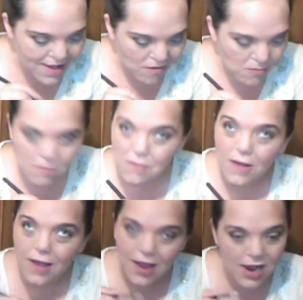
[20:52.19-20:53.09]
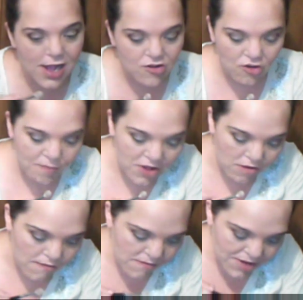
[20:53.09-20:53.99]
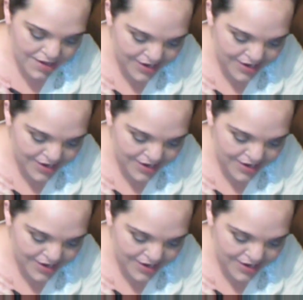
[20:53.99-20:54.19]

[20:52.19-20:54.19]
I don't. It ain't cheap enough.